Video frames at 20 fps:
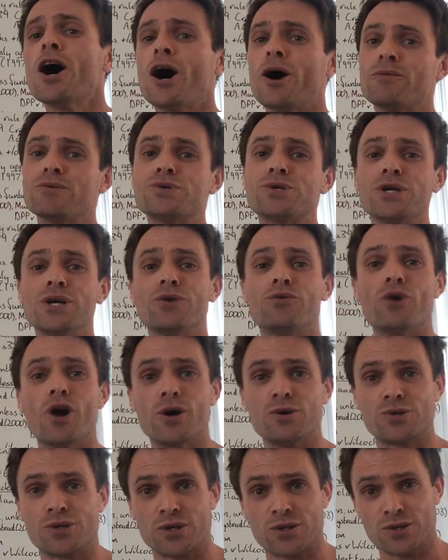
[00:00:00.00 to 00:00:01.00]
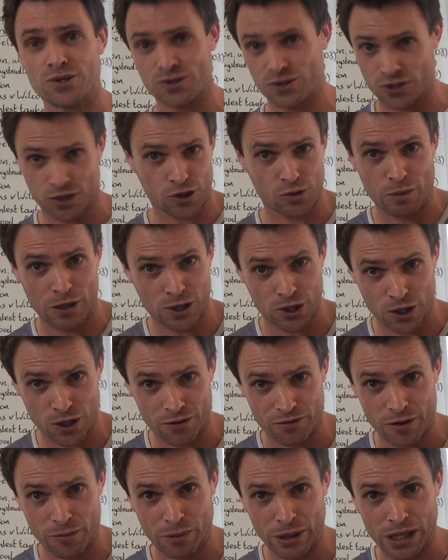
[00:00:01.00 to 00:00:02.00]
Obviously arose suspicion
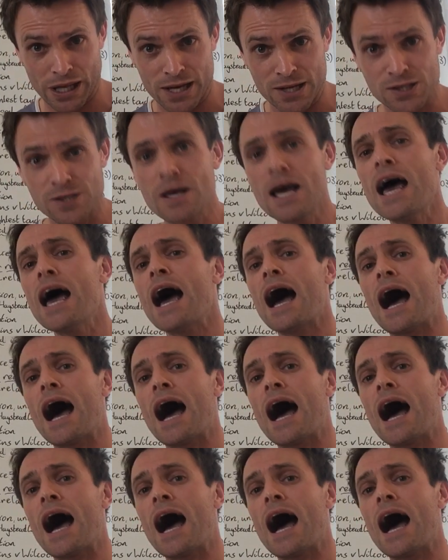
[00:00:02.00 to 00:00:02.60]
of the police,